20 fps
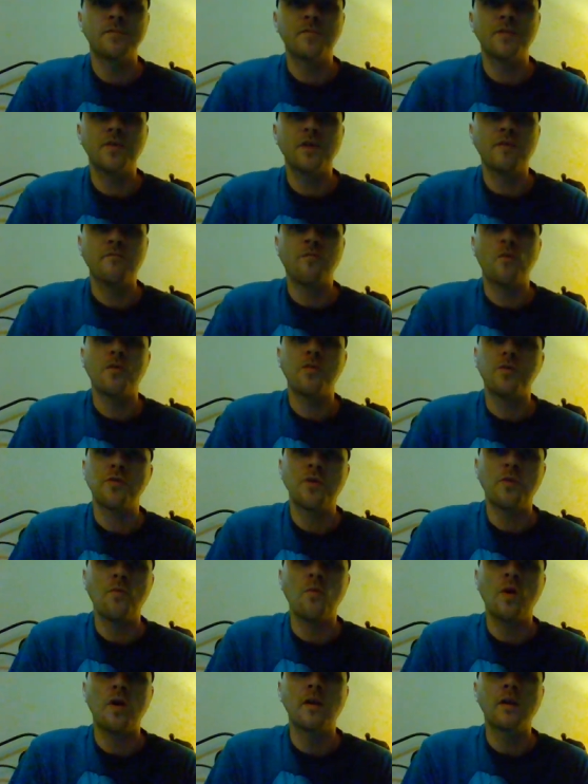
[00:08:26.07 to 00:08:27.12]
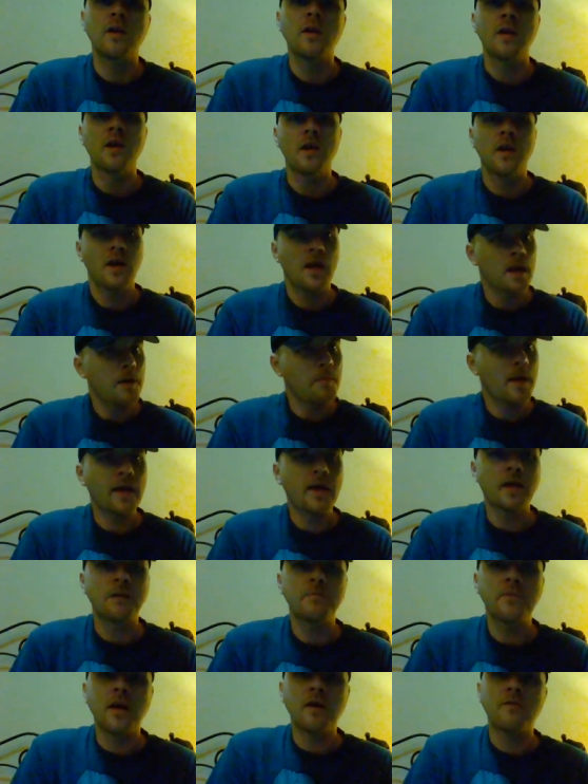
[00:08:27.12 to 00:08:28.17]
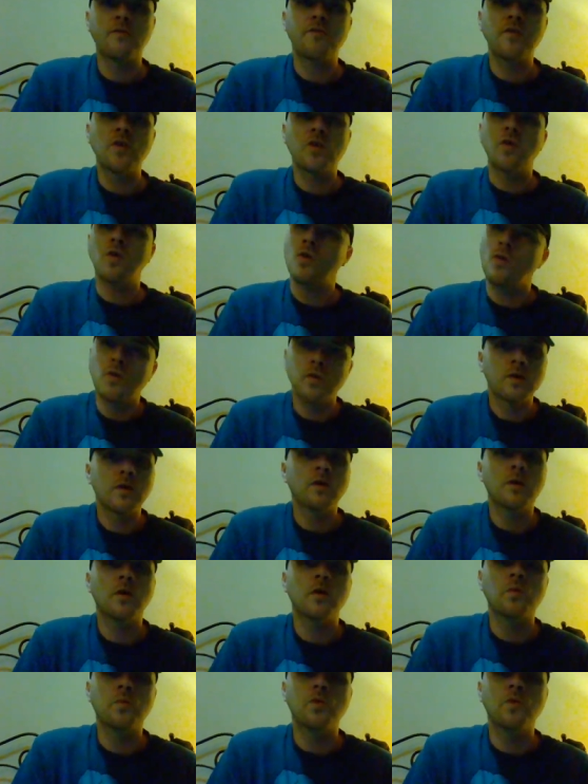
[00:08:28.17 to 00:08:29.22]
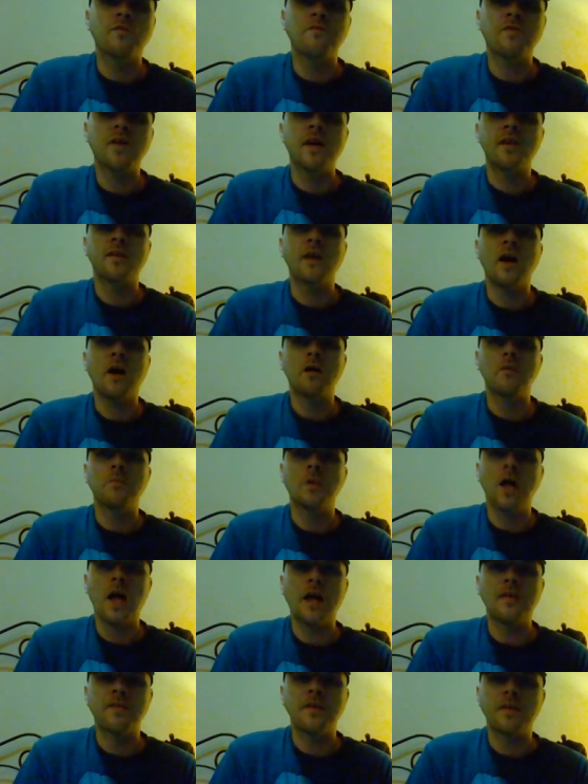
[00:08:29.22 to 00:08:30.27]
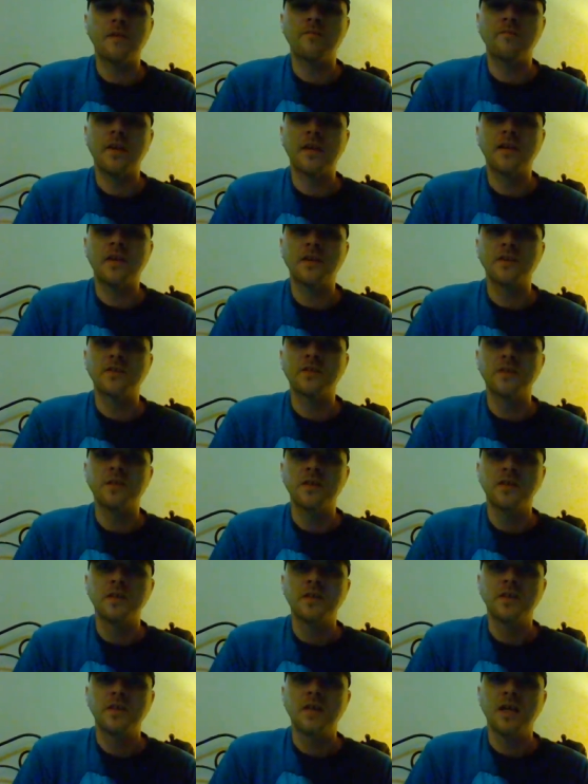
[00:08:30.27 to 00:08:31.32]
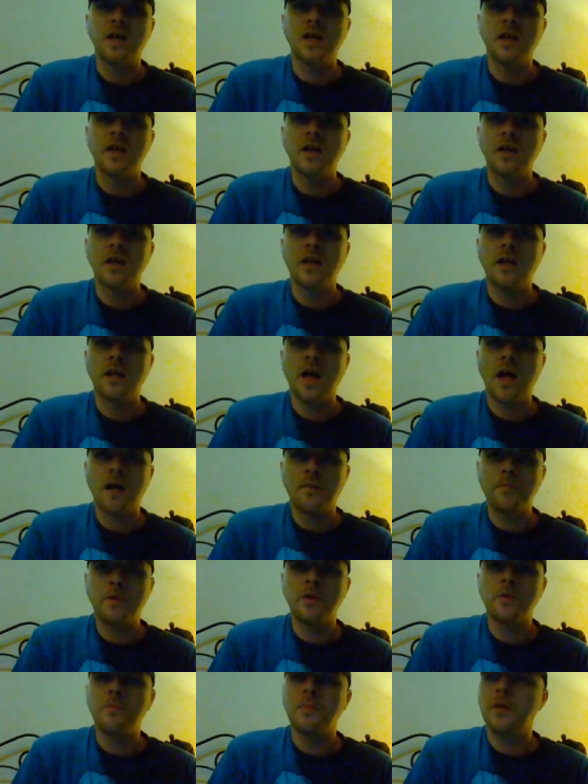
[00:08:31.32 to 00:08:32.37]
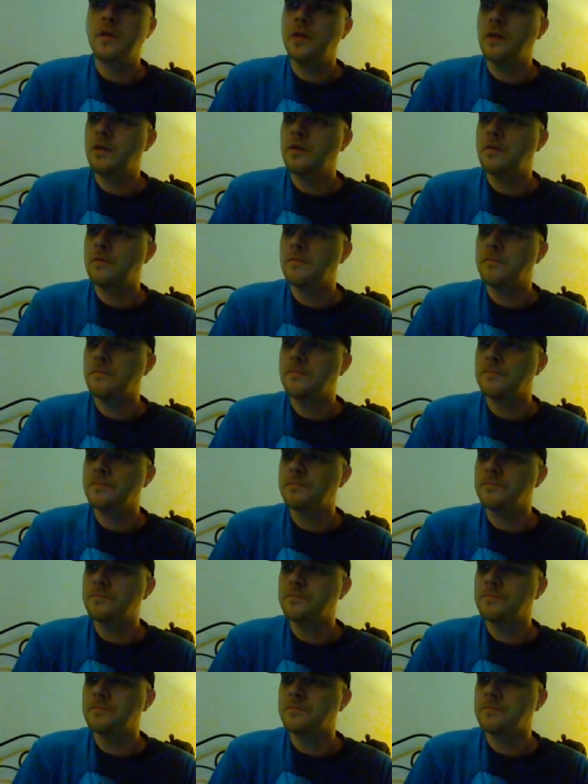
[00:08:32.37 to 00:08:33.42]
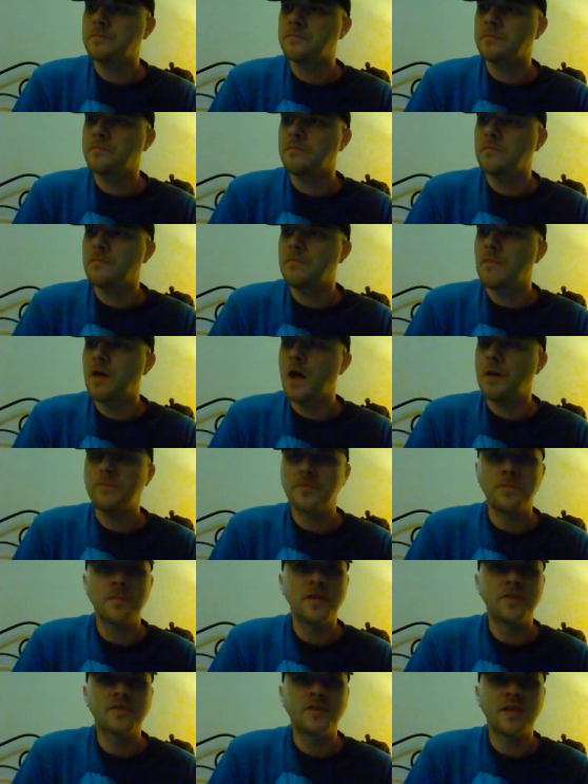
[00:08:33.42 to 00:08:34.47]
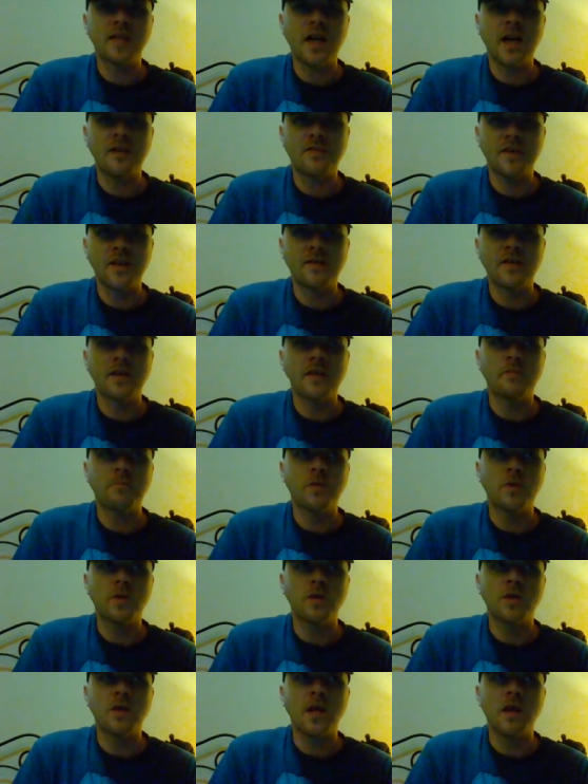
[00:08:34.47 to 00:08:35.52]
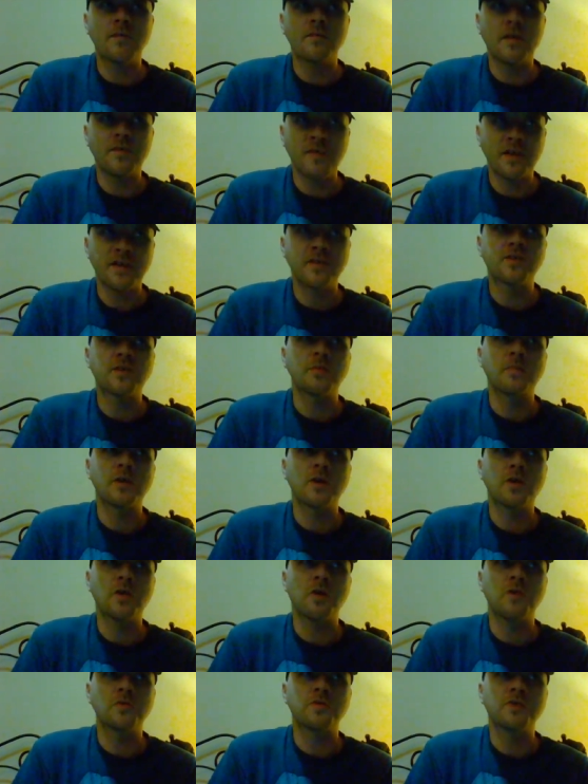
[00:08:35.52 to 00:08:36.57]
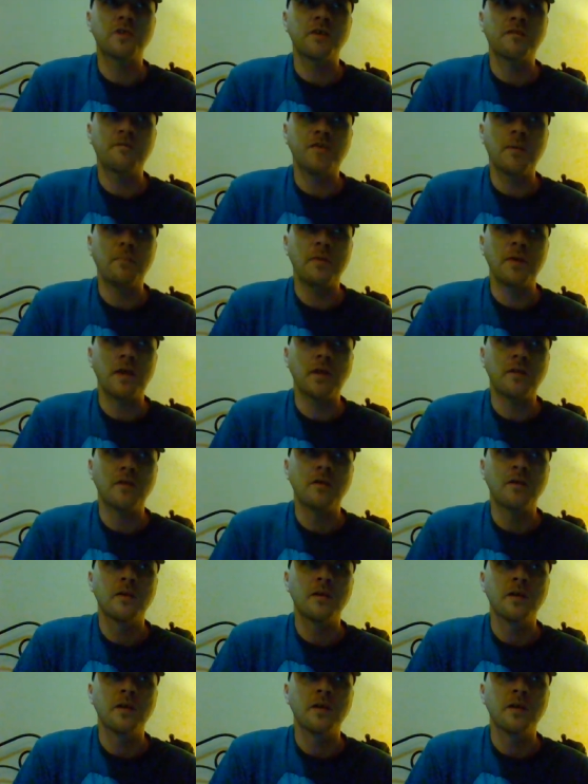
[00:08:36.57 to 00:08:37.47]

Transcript: 34-31. It might come down to field goal. We'll find out. But I think the Vikings, I'm going to be optimistic. I think they can pull it off. I think it's going to be close if they beat